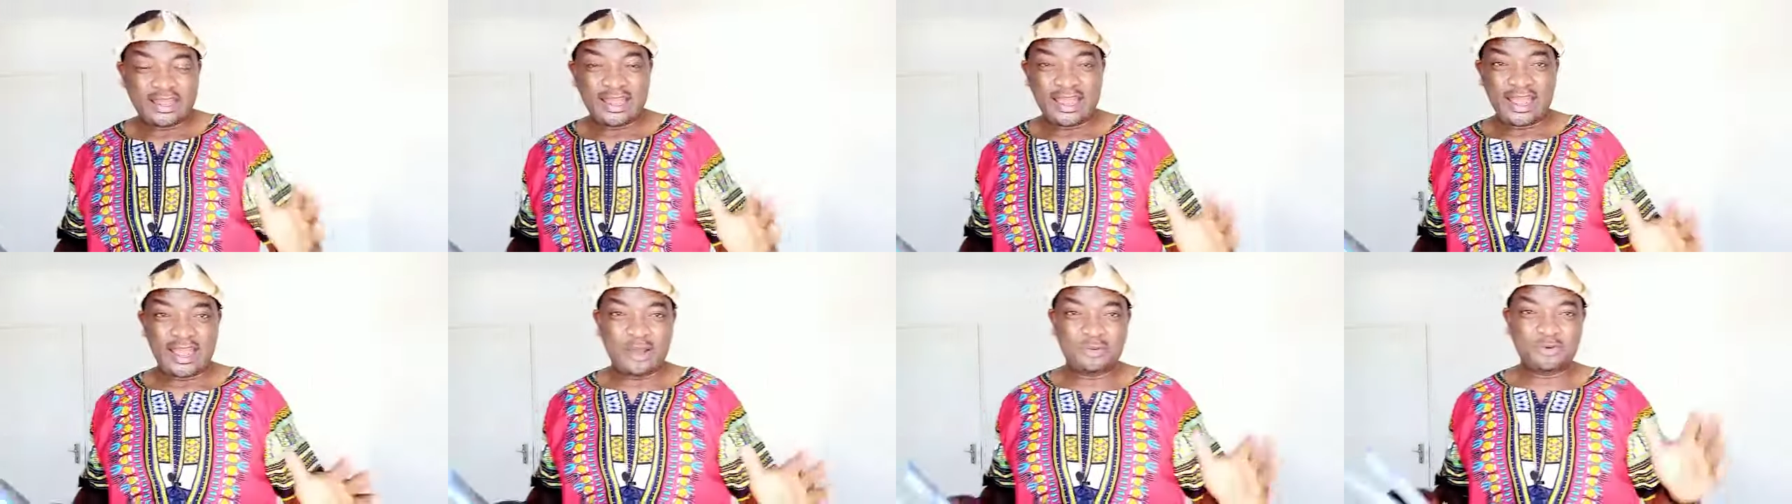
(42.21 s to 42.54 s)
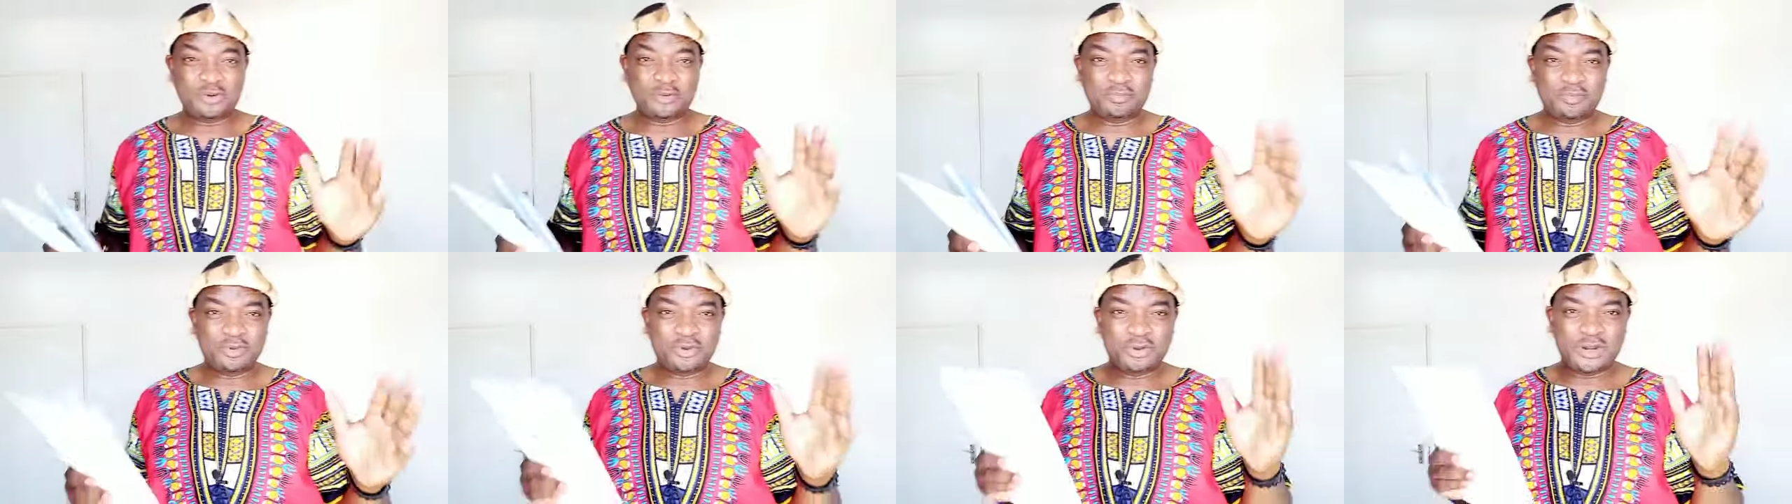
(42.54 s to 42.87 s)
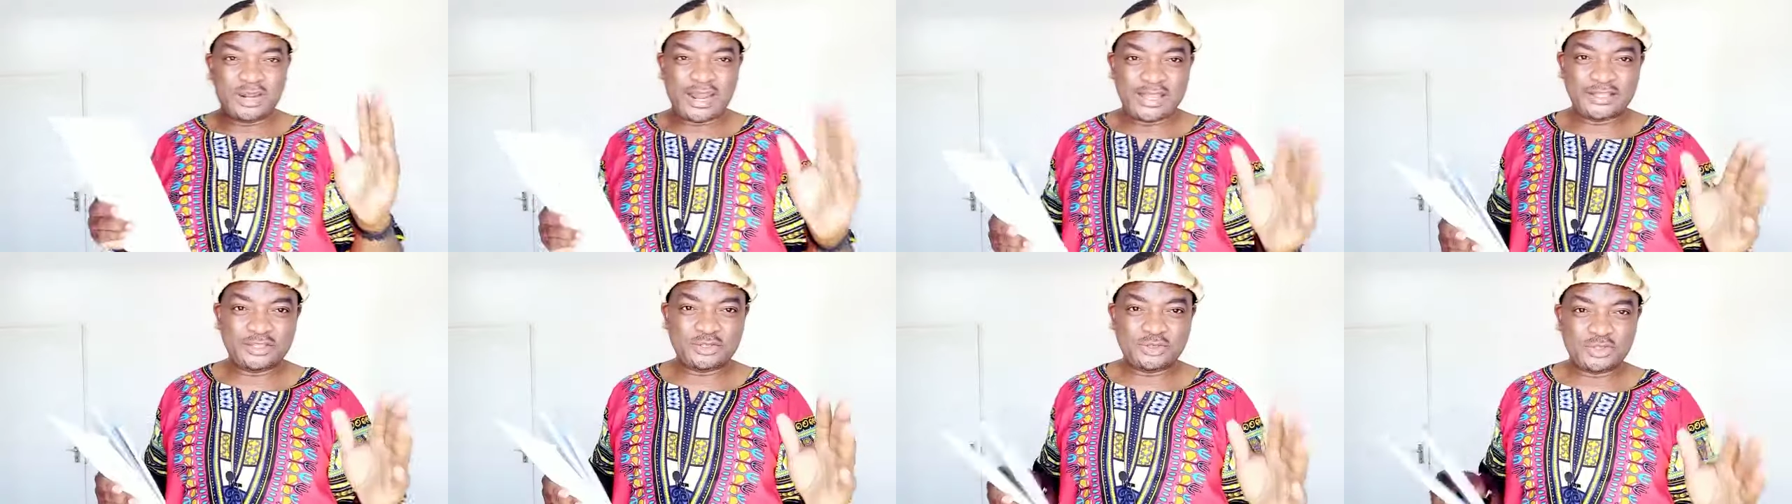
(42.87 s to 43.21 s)
I will not be
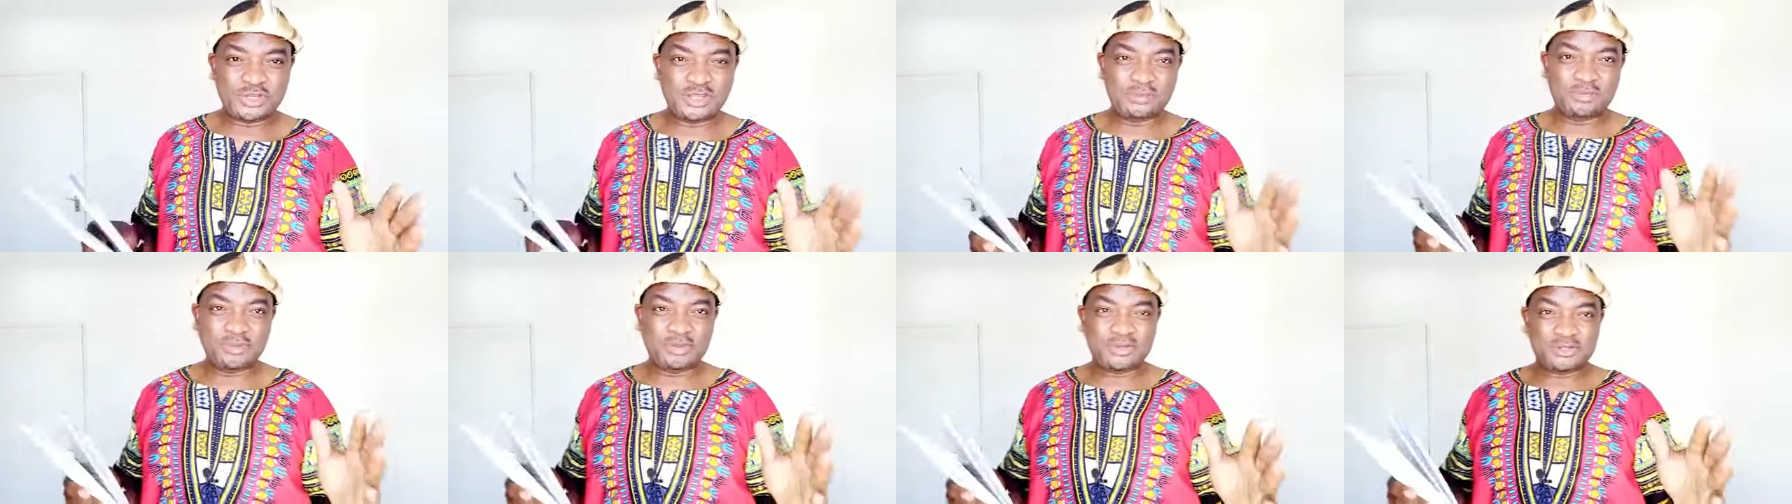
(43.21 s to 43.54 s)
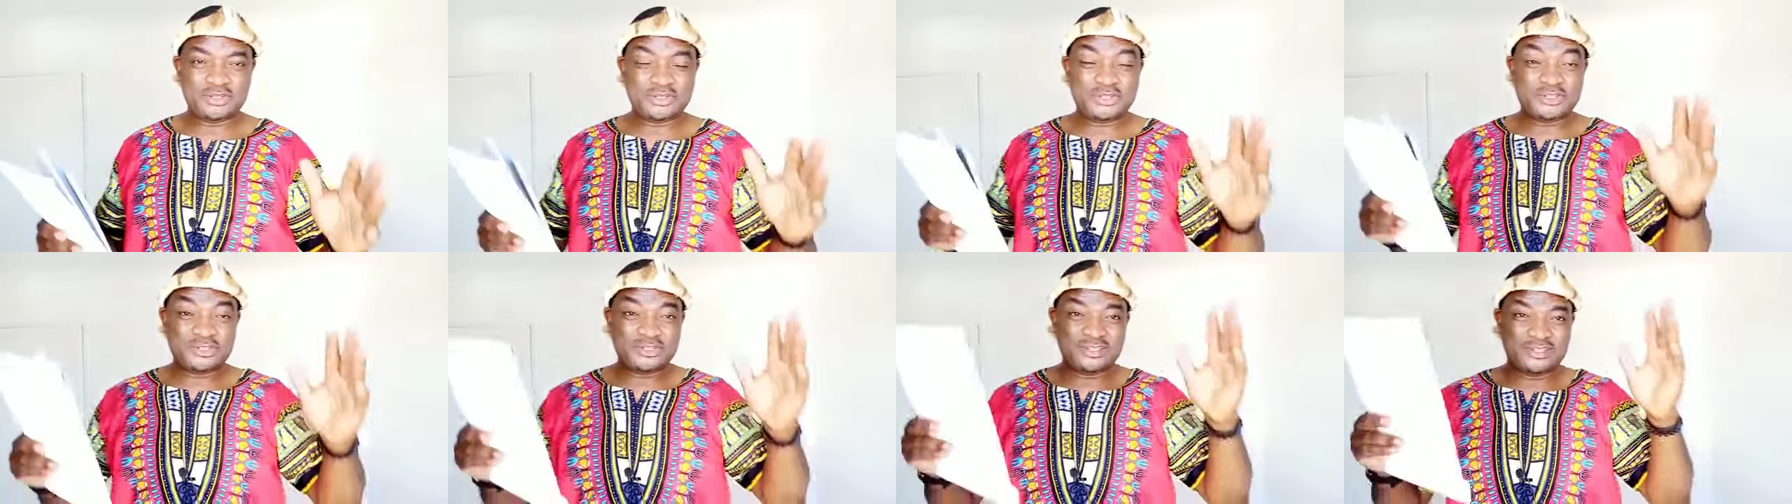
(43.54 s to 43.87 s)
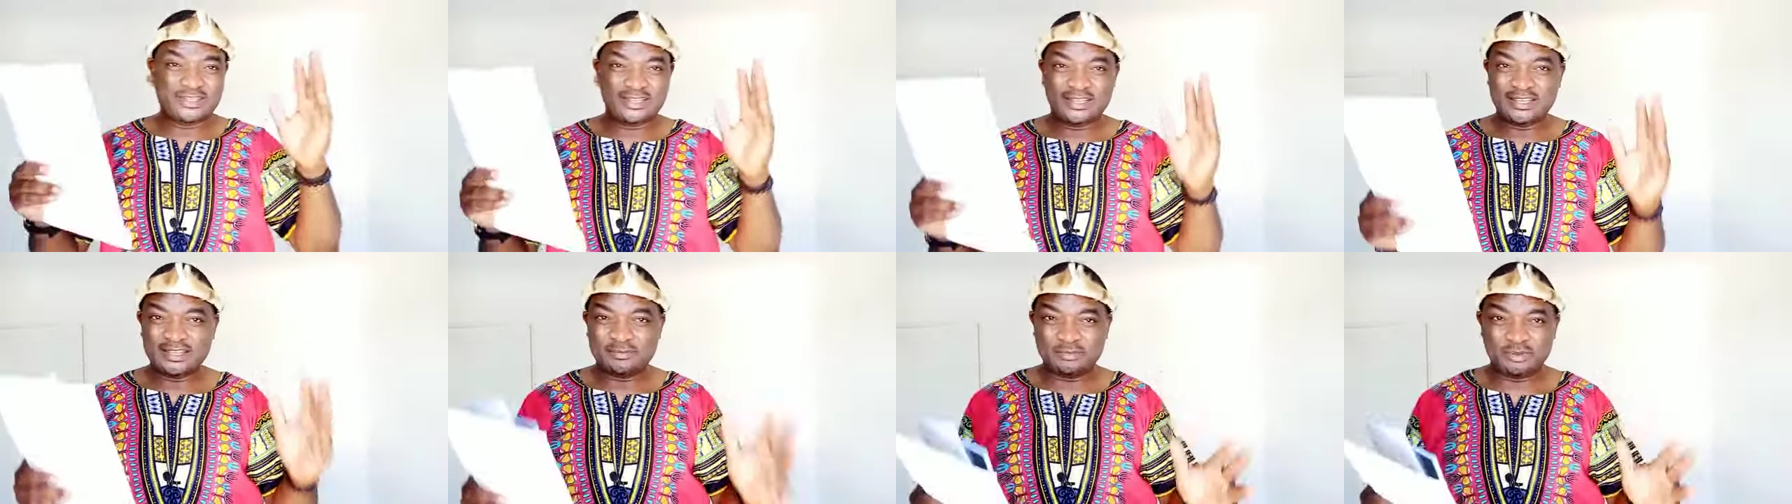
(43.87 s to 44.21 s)
online today because
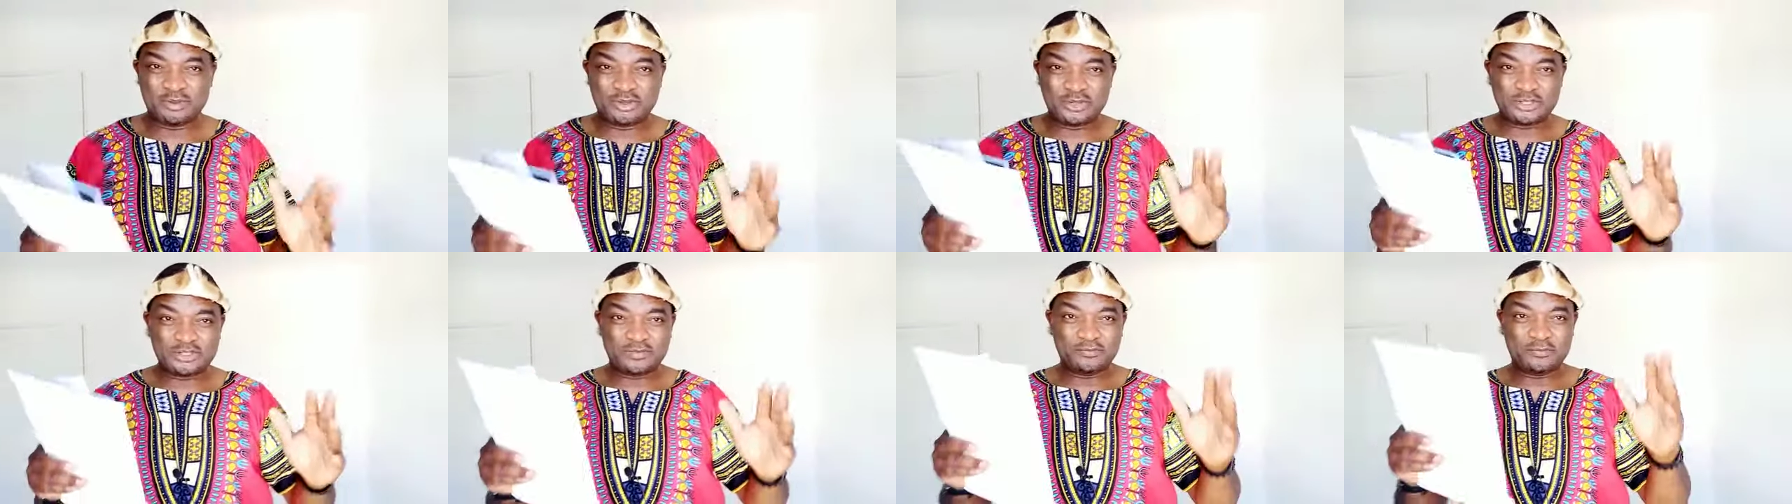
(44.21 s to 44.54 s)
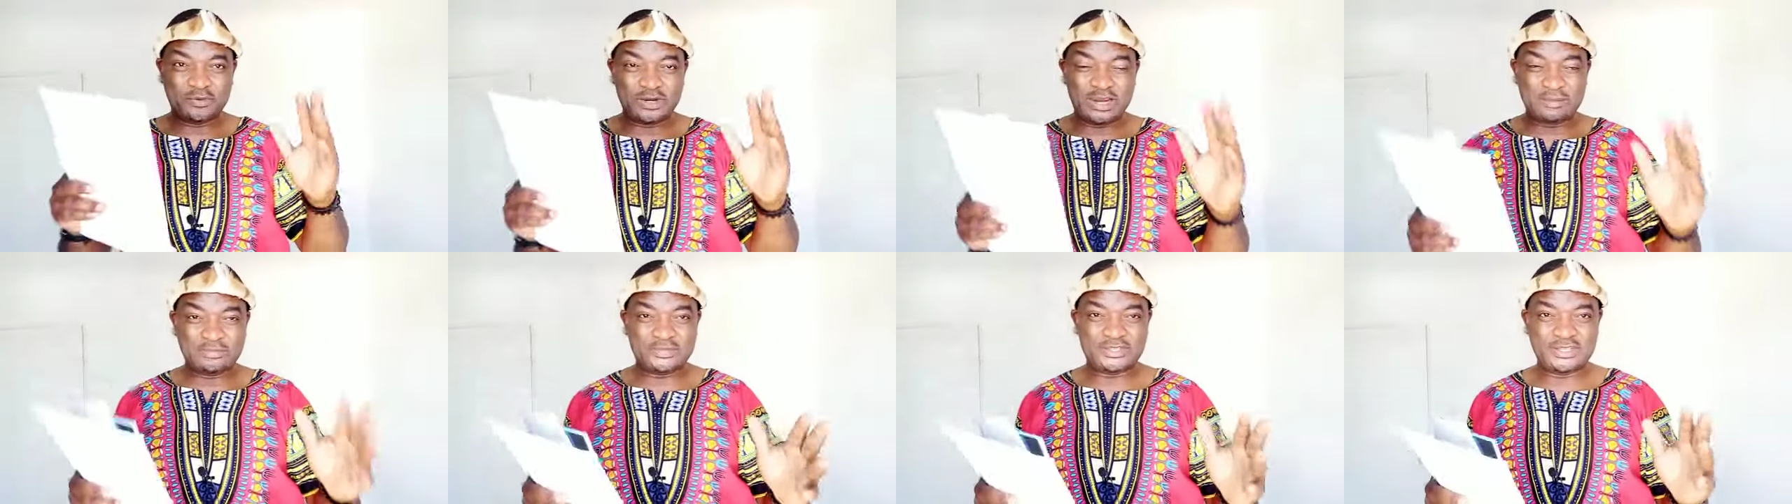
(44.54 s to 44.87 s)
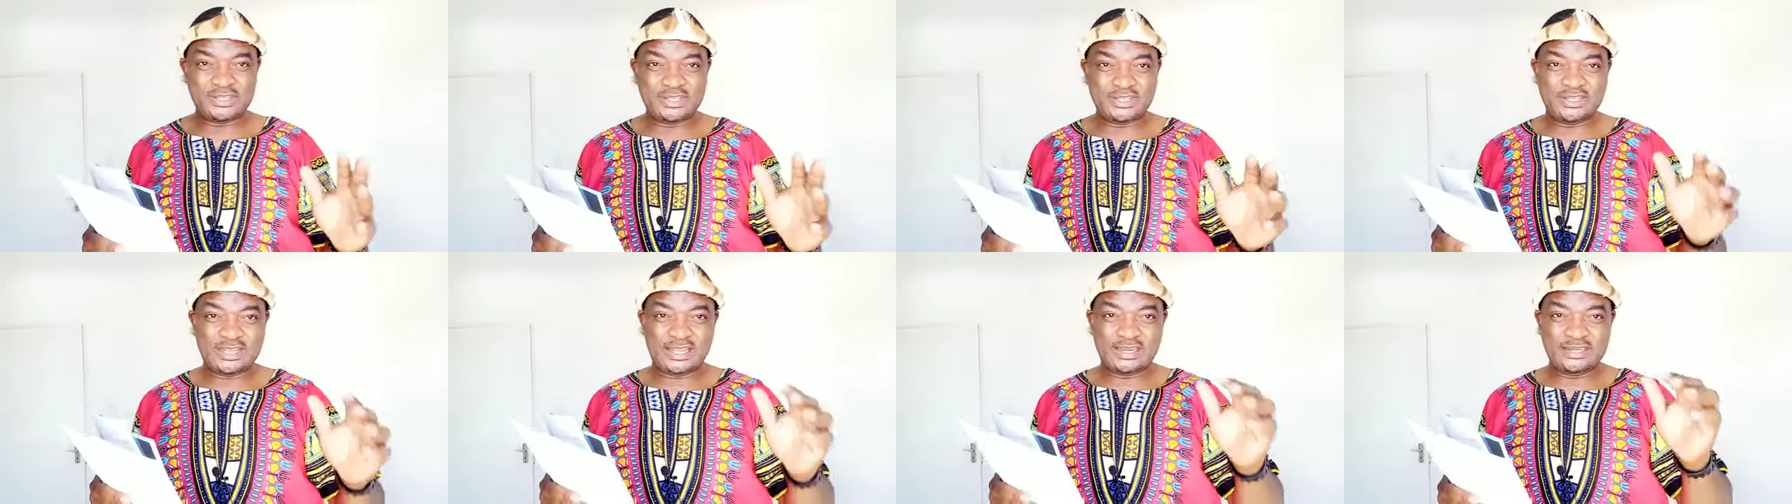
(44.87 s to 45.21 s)
of what I'm seeing.